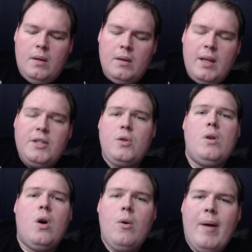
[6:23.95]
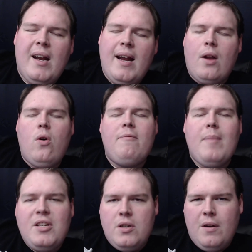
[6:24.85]
let you know about it i know i've
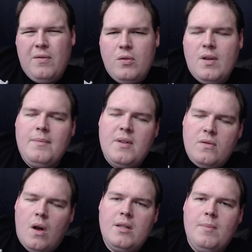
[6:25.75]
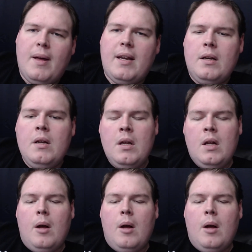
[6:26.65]
mentioned it a few times i've talked about it